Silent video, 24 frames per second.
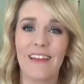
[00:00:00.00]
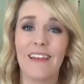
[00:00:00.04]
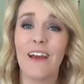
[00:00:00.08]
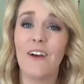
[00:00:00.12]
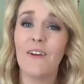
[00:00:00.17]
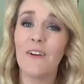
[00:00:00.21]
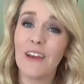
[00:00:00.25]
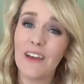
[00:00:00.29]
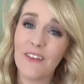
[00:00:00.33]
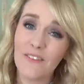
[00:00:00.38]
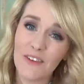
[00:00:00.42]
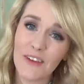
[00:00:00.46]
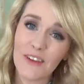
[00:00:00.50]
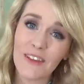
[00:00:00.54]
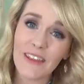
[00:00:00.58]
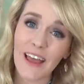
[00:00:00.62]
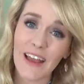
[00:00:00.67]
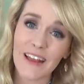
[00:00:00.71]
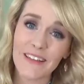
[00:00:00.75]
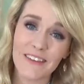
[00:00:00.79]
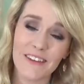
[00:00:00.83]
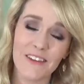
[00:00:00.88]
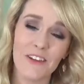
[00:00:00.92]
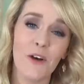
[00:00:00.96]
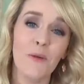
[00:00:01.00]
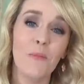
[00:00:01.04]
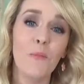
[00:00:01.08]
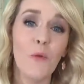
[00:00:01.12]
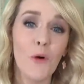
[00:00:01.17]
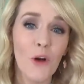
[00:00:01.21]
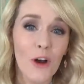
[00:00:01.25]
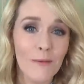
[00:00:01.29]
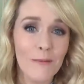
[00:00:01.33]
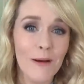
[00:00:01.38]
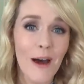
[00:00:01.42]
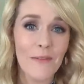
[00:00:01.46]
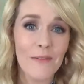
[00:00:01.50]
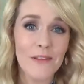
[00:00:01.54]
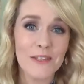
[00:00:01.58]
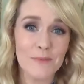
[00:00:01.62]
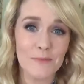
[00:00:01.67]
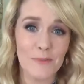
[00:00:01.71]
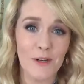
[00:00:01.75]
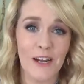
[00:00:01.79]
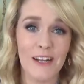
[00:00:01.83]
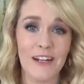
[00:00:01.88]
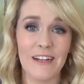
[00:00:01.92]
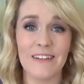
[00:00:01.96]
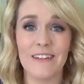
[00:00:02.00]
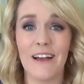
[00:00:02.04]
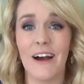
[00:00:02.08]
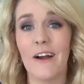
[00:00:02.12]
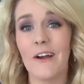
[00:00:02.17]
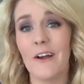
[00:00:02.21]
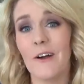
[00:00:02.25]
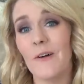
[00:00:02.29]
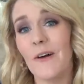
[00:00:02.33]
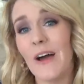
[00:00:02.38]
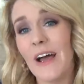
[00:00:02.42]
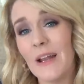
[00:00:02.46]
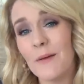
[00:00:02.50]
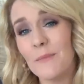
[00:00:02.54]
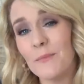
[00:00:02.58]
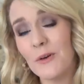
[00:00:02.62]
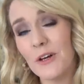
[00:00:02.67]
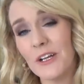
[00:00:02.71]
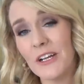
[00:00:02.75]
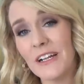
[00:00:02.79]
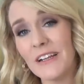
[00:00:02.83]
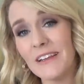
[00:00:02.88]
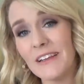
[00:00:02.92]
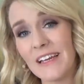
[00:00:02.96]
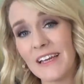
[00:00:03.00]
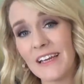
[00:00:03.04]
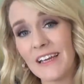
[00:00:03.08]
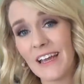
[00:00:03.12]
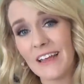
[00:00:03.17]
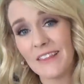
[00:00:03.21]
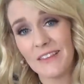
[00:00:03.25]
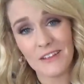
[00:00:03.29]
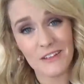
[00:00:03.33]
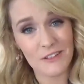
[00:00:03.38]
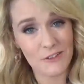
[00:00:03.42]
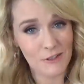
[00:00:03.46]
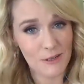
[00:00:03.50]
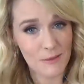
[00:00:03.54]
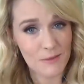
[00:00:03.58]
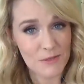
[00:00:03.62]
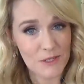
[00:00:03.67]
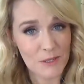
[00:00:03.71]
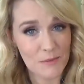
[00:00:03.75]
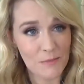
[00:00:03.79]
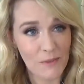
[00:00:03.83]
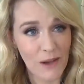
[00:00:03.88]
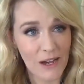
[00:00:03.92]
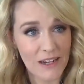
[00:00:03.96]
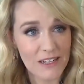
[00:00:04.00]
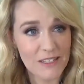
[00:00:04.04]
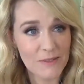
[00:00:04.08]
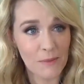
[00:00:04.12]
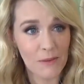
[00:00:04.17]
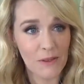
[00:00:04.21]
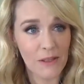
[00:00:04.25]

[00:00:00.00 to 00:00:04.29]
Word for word: Now, if you'd like to know more about this product, I'll go ahead and put a link in the description box